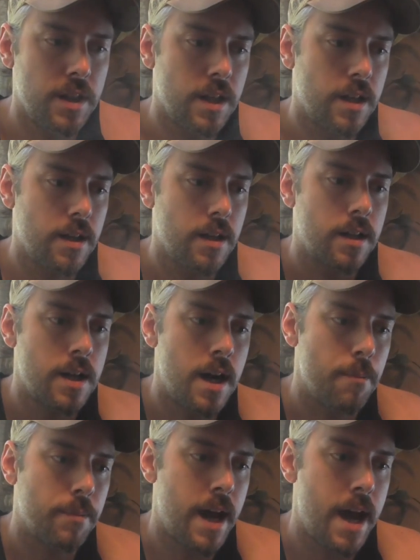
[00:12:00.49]
the
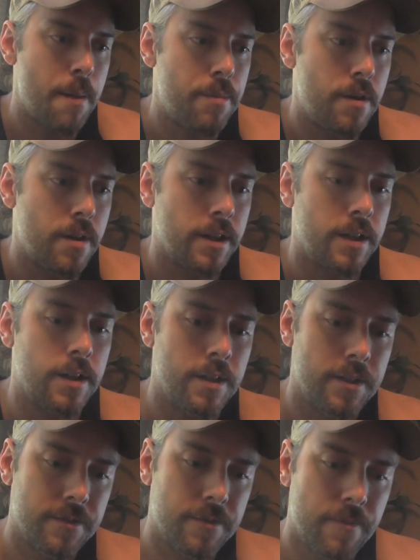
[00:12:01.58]
comp cap on
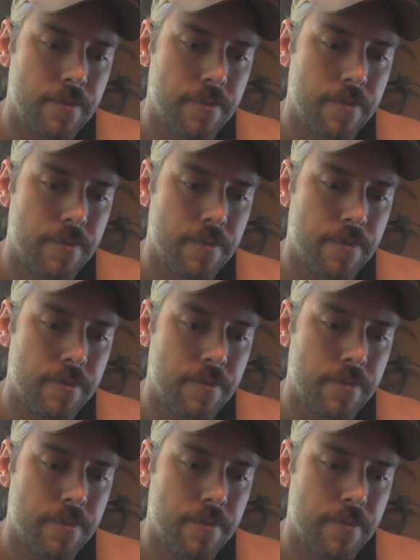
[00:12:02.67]
here.